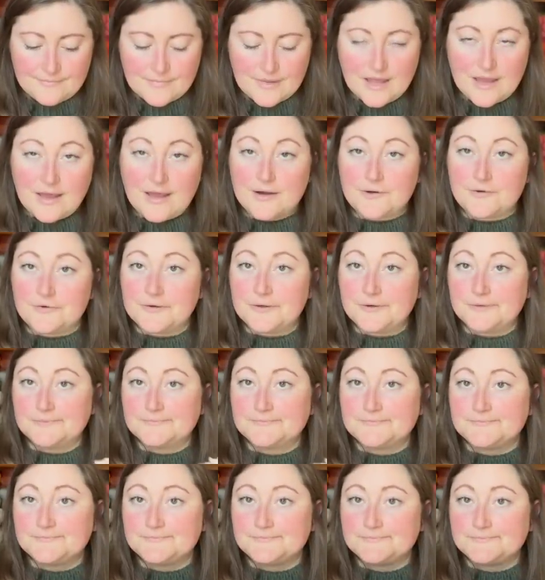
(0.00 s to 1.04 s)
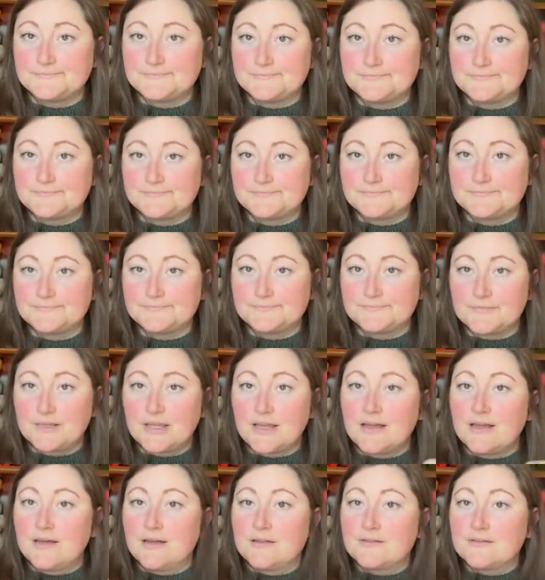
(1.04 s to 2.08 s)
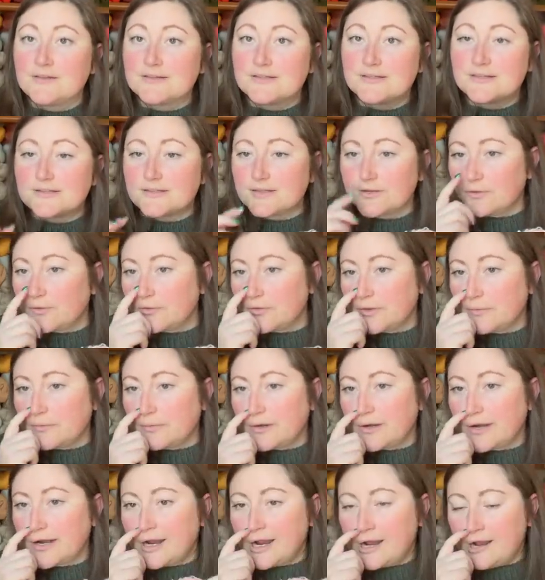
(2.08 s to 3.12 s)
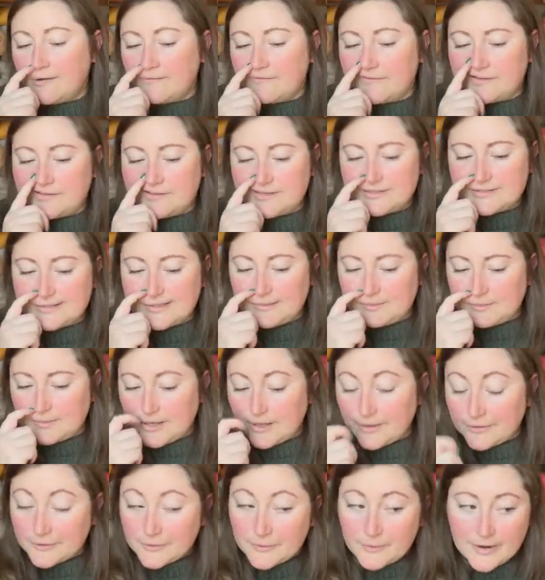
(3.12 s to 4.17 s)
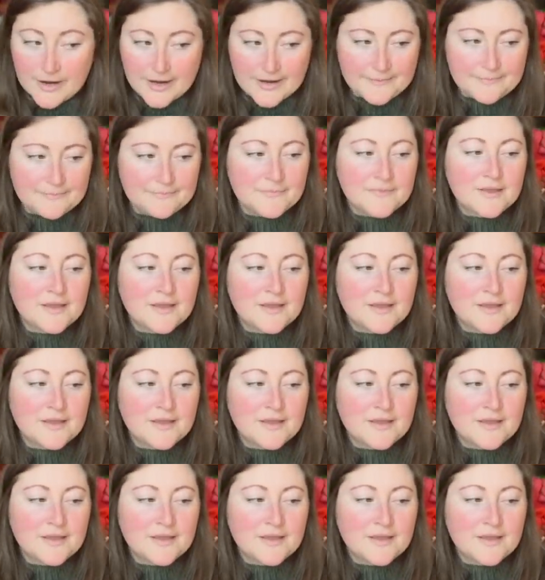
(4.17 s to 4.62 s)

I don't know. This is the only one I have in the same colorway.